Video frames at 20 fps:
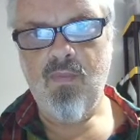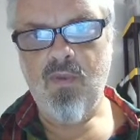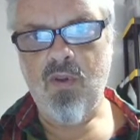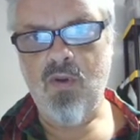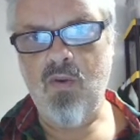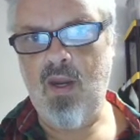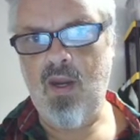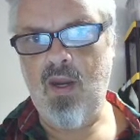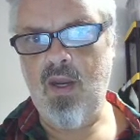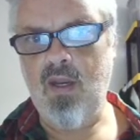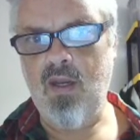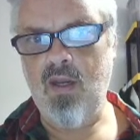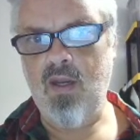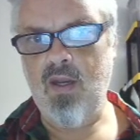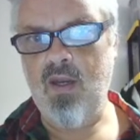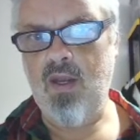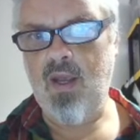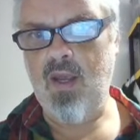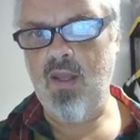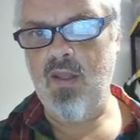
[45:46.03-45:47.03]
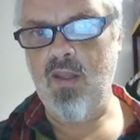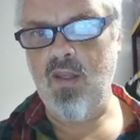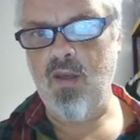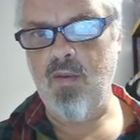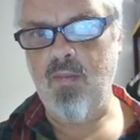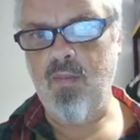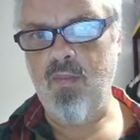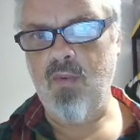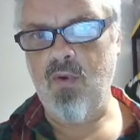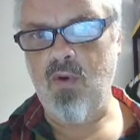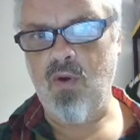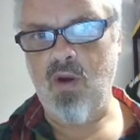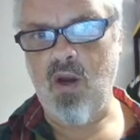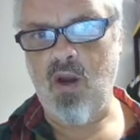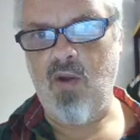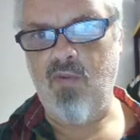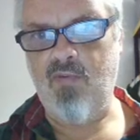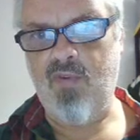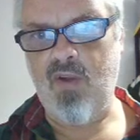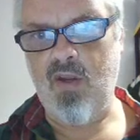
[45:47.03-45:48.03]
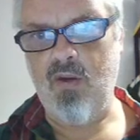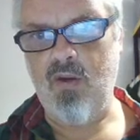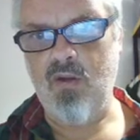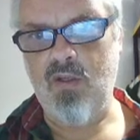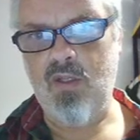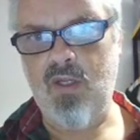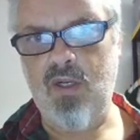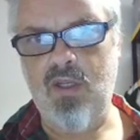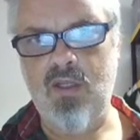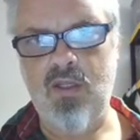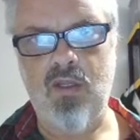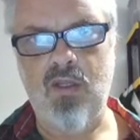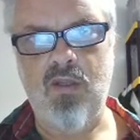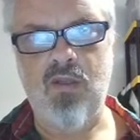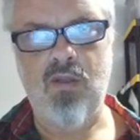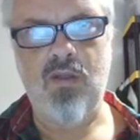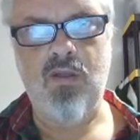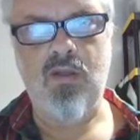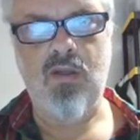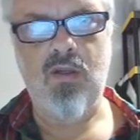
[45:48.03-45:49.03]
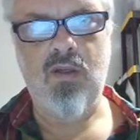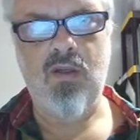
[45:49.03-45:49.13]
create an anthem, or outfit your citizens.